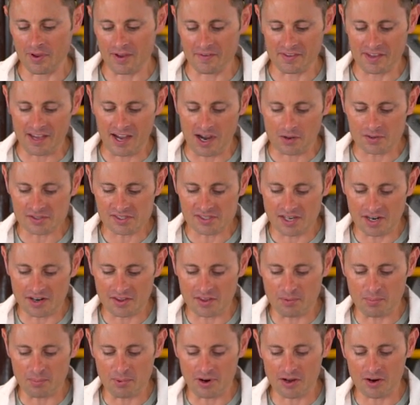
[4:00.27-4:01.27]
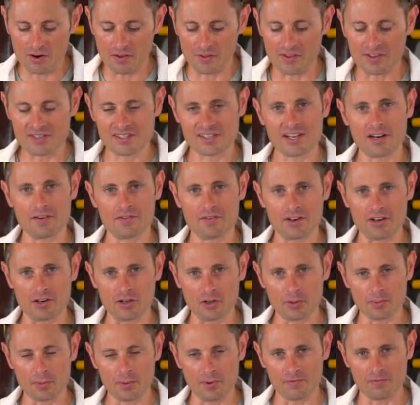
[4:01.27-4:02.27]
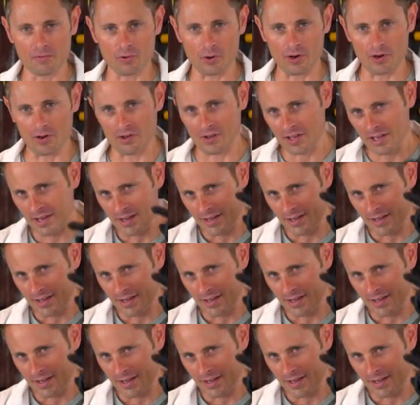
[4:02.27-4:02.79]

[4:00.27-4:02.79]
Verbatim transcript: have the outside of the bottle that's covered in aluminum foil.